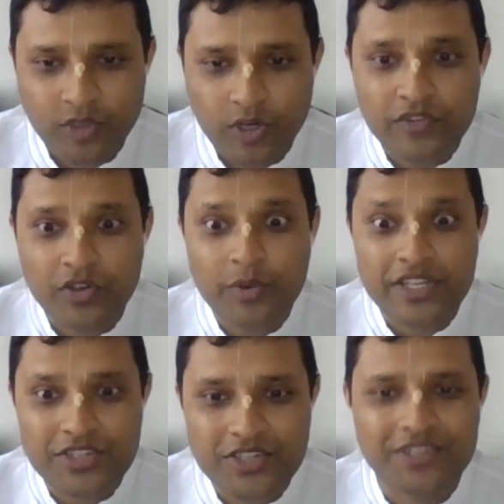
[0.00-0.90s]
of the
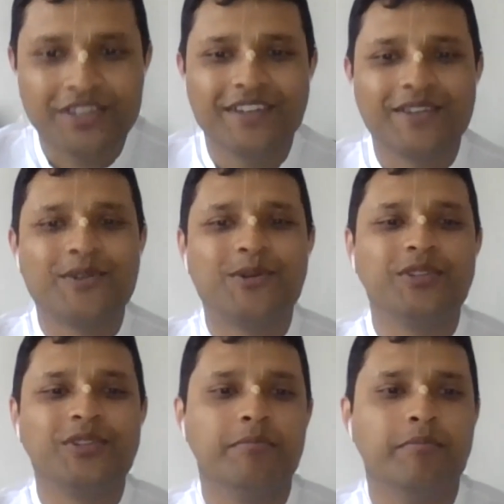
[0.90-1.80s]
witch
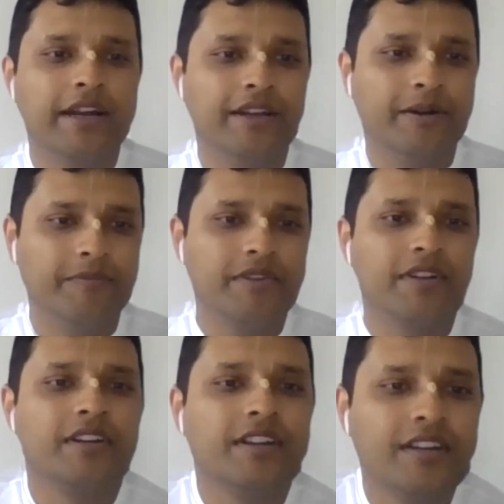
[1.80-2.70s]
called Maya?
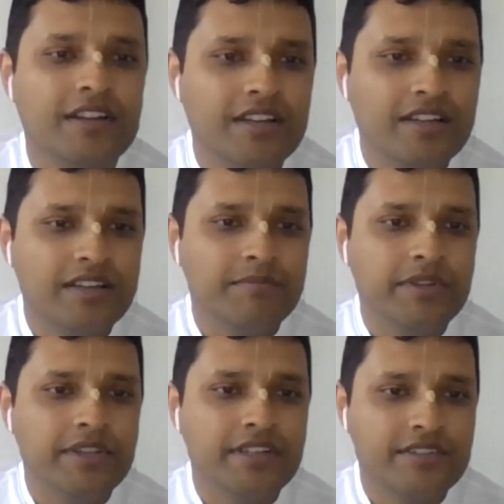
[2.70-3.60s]

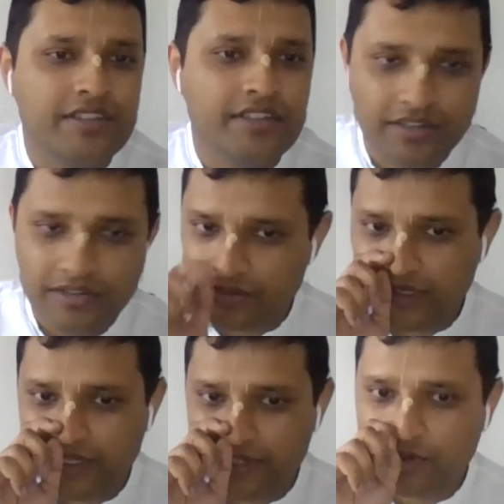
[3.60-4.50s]
Vishachira
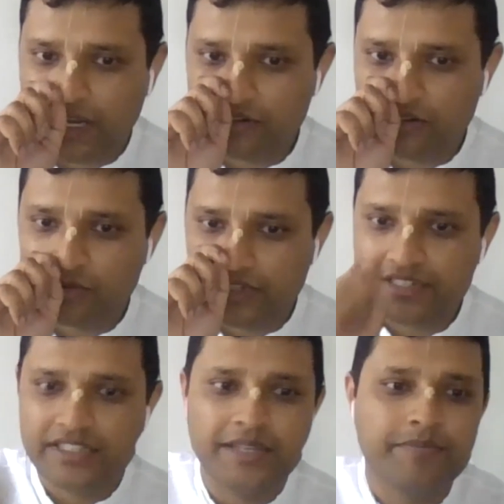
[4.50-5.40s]
kole. So how long will you
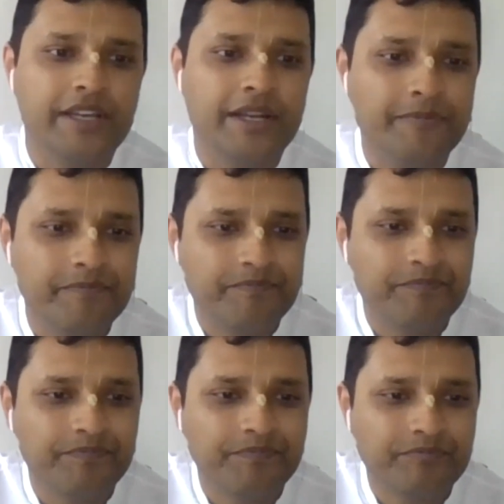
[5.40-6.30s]
sleep there?
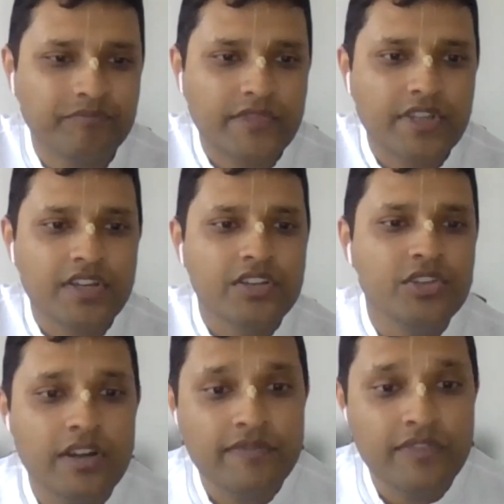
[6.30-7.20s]

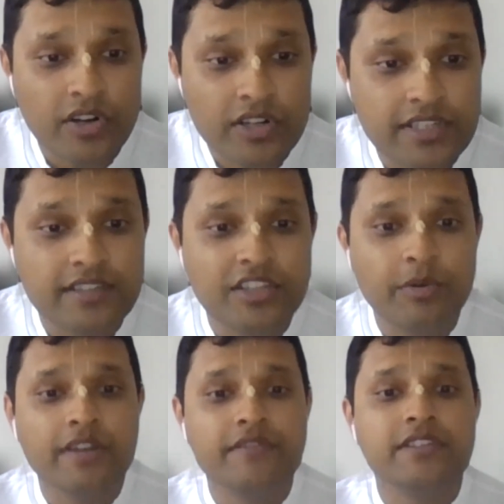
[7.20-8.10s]
You have forgotten the
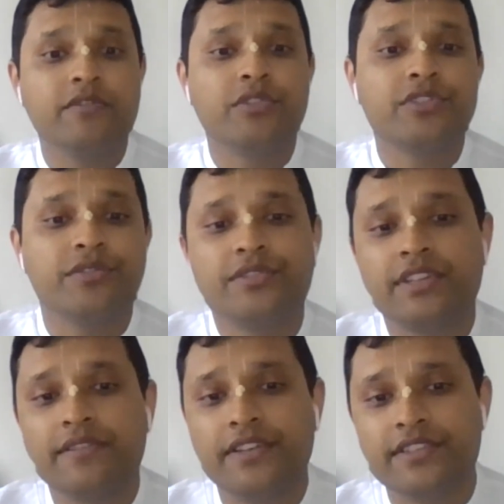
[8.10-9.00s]
way of devotional
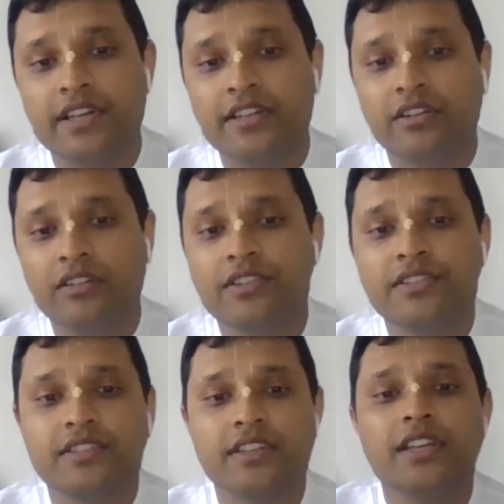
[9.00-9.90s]
service and are
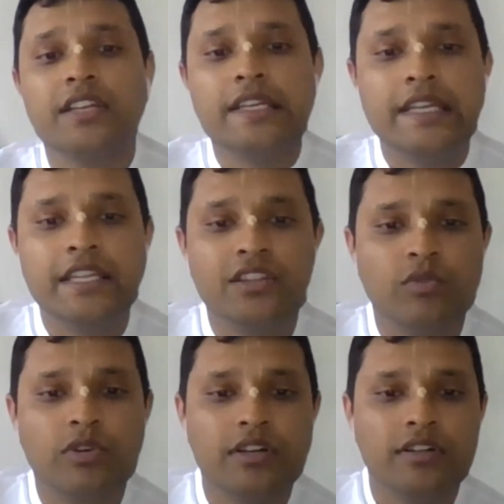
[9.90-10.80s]
lost in the
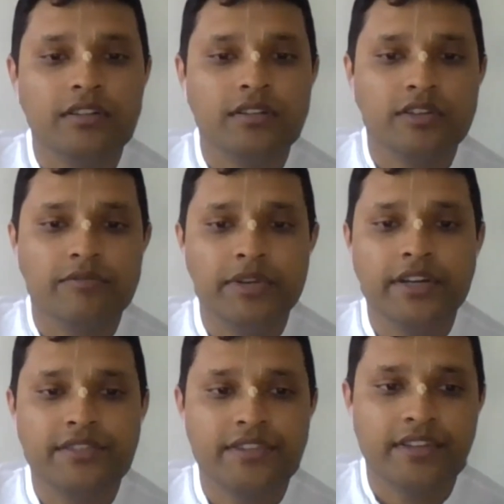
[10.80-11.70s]
world of
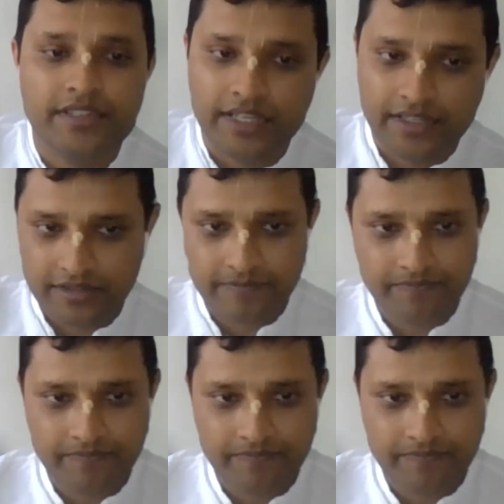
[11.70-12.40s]
birth and death.